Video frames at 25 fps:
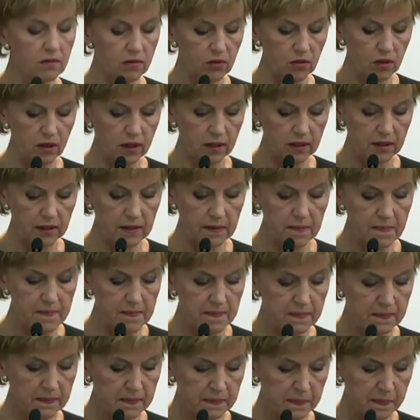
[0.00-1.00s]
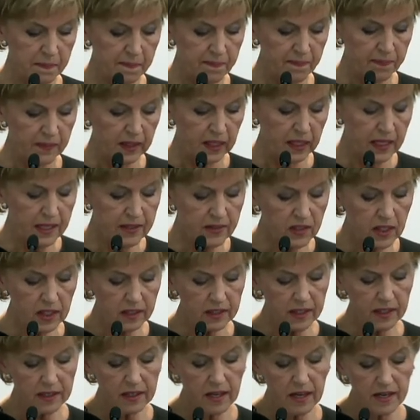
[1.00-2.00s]
or desire that the
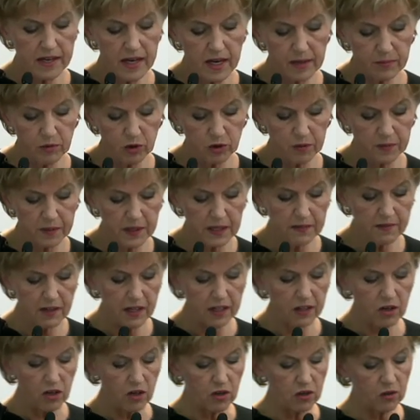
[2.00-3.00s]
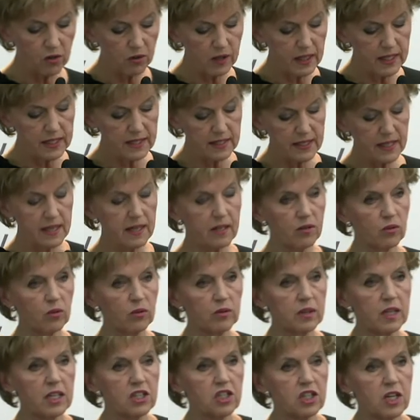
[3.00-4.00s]
large digital
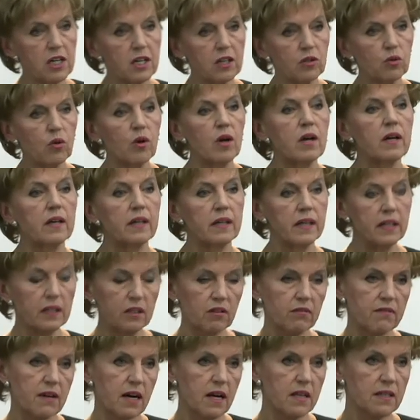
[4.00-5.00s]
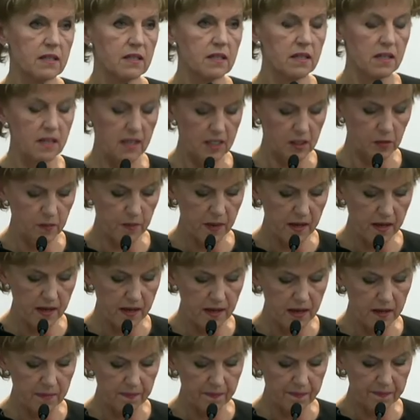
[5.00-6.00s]
companies would not abuse
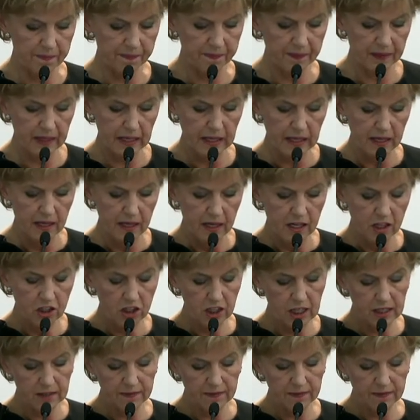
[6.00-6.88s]
their dominating